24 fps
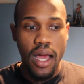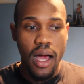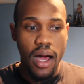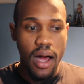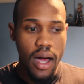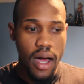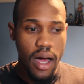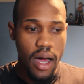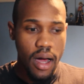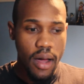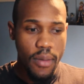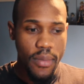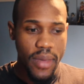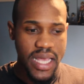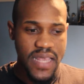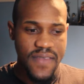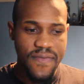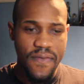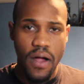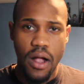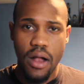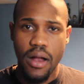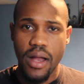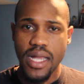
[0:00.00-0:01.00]
um, as
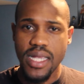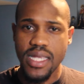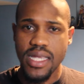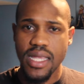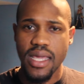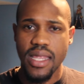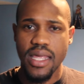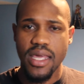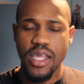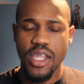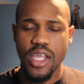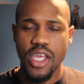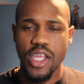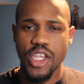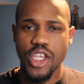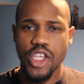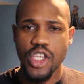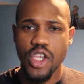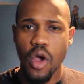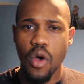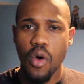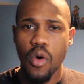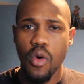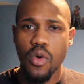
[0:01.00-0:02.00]
far as it, it
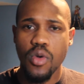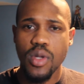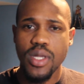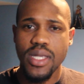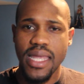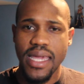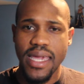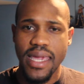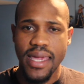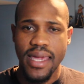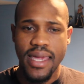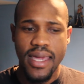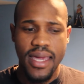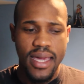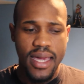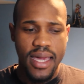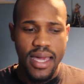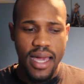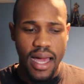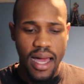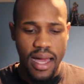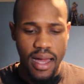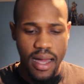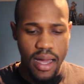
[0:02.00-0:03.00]
shows like
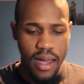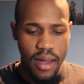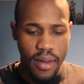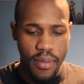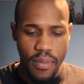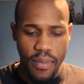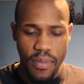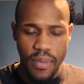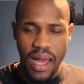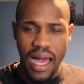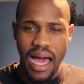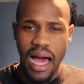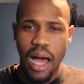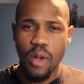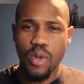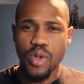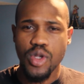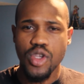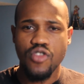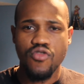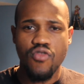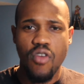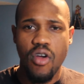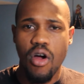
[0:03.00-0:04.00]
um, how
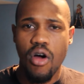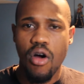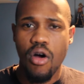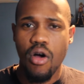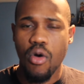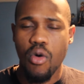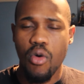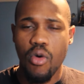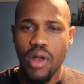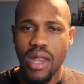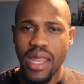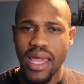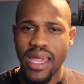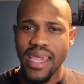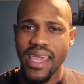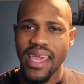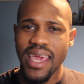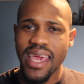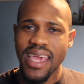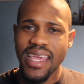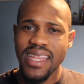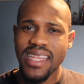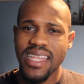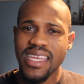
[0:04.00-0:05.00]
strong, or like
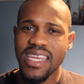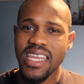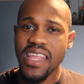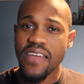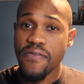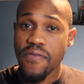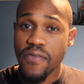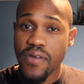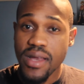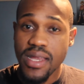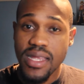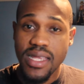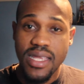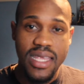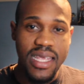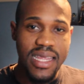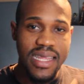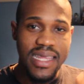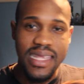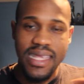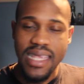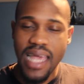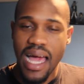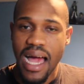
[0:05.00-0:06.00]
the difference
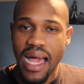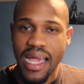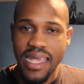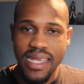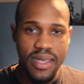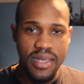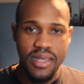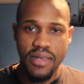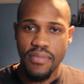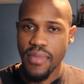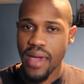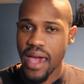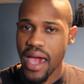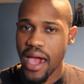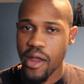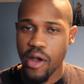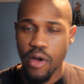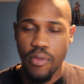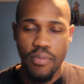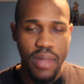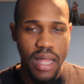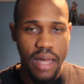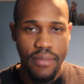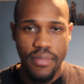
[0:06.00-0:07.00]
in size doesn't
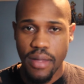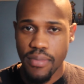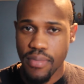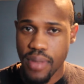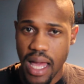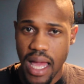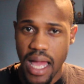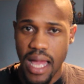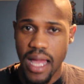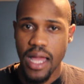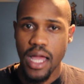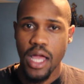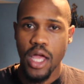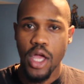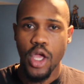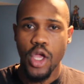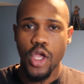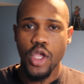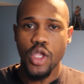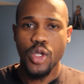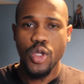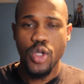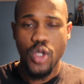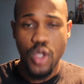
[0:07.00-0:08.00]
matter, blah, blah, blah.
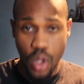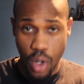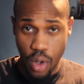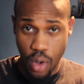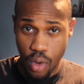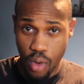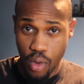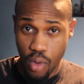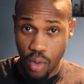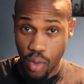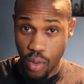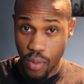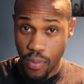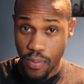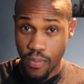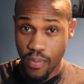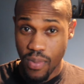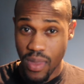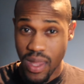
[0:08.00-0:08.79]
So